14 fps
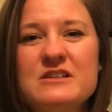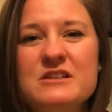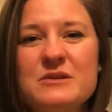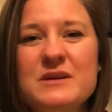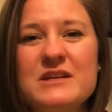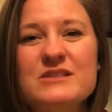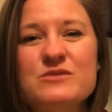do
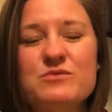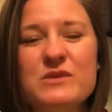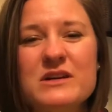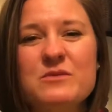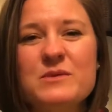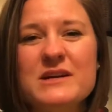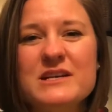is
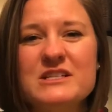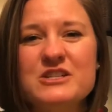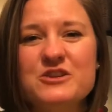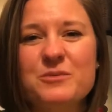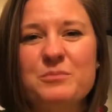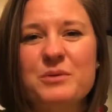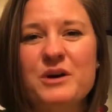reread
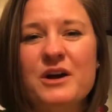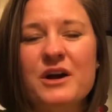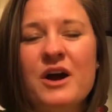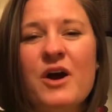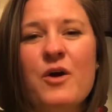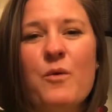your book,